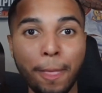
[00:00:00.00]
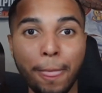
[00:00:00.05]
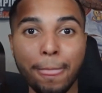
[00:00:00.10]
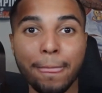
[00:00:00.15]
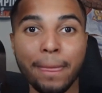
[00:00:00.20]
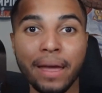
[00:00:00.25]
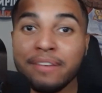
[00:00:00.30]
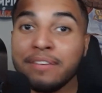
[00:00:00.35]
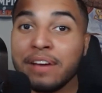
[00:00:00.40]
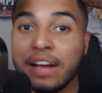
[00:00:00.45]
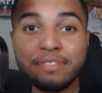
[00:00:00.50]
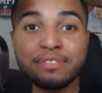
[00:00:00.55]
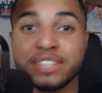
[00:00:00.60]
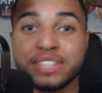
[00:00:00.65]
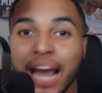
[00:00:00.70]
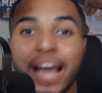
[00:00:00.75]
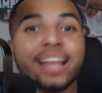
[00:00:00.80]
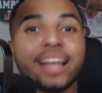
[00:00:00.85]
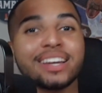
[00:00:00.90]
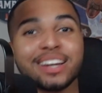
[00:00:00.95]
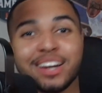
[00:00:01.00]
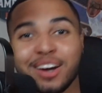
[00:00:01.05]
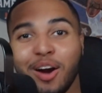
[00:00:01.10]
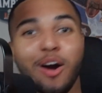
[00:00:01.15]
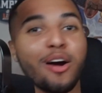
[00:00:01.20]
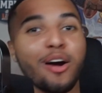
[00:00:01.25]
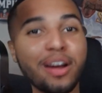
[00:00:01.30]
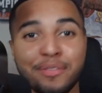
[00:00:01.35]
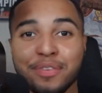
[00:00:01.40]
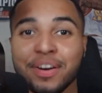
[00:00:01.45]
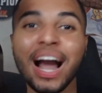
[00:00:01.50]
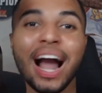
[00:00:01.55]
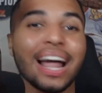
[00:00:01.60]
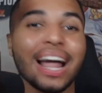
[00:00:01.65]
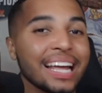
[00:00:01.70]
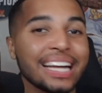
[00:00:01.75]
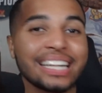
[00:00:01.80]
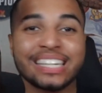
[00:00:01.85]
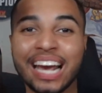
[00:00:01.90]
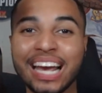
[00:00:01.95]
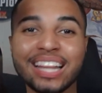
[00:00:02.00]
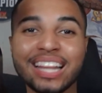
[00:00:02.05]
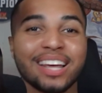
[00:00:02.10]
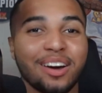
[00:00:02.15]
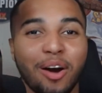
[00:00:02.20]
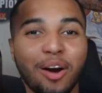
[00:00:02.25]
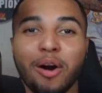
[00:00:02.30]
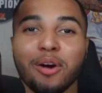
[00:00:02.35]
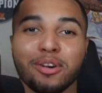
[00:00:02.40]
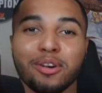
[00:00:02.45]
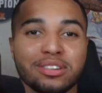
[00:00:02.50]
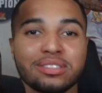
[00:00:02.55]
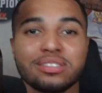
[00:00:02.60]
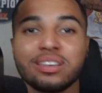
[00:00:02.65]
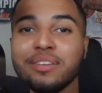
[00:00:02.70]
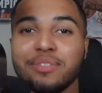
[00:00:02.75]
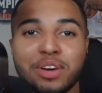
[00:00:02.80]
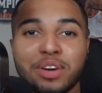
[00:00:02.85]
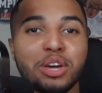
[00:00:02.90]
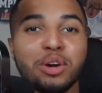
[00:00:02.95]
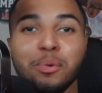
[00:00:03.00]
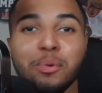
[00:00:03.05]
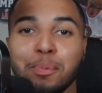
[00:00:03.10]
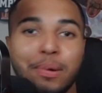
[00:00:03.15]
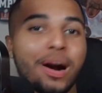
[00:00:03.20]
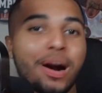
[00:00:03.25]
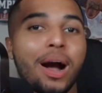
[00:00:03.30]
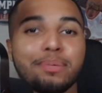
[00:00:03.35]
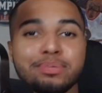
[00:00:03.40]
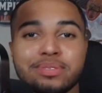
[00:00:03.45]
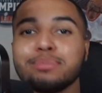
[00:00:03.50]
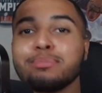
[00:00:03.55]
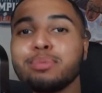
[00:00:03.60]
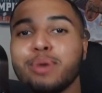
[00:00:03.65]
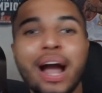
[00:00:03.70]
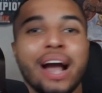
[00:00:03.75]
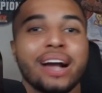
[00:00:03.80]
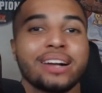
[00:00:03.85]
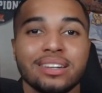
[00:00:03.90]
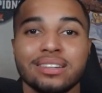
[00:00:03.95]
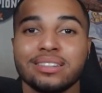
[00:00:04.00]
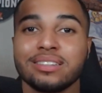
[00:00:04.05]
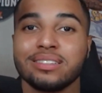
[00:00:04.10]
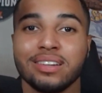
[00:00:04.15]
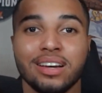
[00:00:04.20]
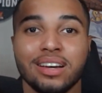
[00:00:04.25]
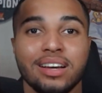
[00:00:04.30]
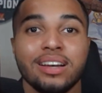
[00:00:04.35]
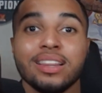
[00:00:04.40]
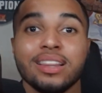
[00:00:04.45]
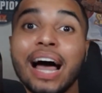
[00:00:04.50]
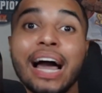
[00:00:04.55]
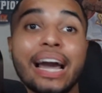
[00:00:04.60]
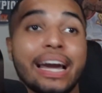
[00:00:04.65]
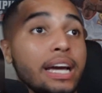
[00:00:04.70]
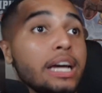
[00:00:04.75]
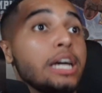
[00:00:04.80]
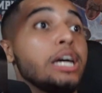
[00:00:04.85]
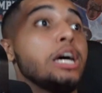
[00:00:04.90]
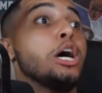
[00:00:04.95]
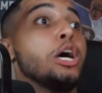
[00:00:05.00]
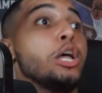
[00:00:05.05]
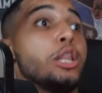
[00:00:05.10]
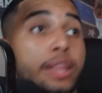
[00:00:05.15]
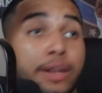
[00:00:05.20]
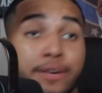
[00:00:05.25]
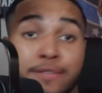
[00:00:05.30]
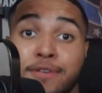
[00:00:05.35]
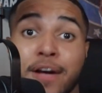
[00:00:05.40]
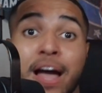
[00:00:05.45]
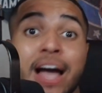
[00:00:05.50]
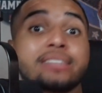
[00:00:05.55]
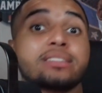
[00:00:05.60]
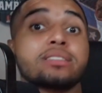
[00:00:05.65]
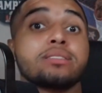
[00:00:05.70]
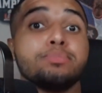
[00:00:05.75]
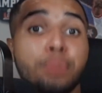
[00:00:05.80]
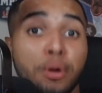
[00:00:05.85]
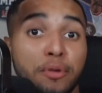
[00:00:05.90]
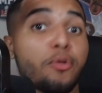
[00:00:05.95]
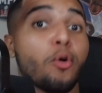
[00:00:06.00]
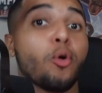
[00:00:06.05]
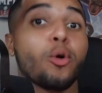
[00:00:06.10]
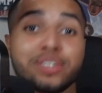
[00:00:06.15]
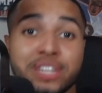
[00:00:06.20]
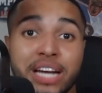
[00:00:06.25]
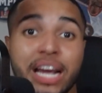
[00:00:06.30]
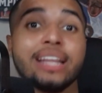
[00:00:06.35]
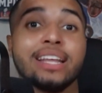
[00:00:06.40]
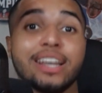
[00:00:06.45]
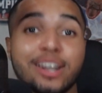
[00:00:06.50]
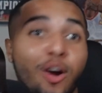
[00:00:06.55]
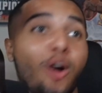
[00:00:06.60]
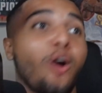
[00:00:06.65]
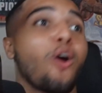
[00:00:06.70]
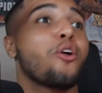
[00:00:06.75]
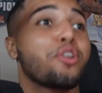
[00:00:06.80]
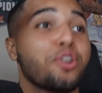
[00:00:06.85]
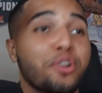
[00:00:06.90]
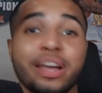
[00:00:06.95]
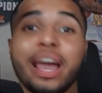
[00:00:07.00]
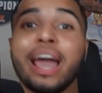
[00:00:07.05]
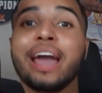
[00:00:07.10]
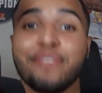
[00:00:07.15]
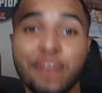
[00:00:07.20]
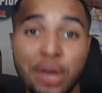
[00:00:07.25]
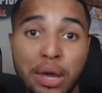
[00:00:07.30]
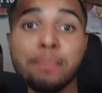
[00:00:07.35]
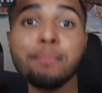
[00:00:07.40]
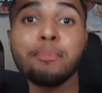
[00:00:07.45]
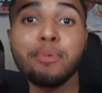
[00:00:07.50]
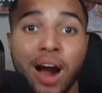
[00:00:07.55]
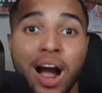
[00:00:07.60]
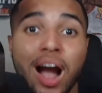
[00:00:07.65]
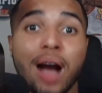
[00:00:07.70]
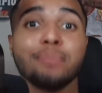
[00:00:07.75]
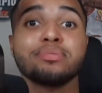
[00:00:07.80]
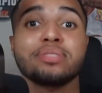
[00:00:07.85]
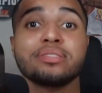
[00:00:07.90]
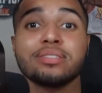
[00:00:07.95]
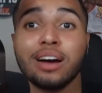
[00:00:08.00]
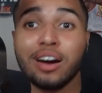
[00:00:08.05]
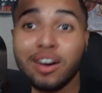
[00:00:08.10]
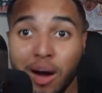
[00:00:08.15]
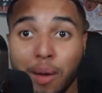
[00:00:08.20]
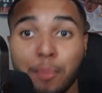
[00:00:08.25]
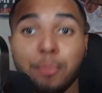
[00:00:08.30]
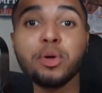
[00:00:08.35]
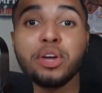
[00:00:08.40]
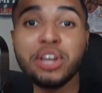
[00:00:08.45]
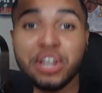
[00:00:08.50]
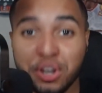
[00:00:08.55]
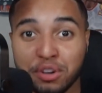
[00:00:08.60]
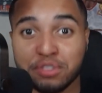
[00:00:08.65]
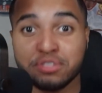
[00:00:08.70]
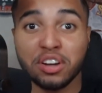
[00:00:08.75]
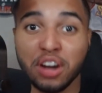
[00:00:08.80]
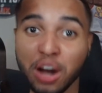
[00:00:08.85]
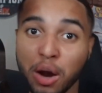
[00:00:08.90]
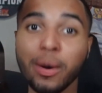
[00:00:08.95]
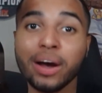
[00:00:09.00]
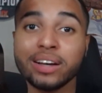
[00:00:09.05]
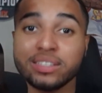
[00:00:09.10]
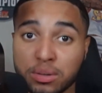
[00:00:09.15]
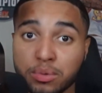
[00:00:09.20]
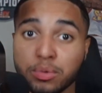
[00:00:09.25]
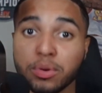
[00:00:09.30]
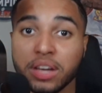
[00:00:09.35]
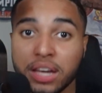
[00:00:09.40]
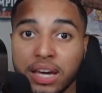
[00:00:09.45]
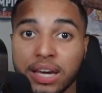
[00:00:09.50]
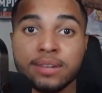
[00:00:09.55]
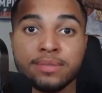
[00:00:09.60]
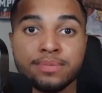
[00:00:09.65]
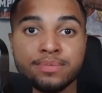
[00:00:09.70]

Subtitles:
a guy like Jalen Carter is giving you props in practice, like the vets before Jalen Carter gave him props a couple of years ago as a rookie,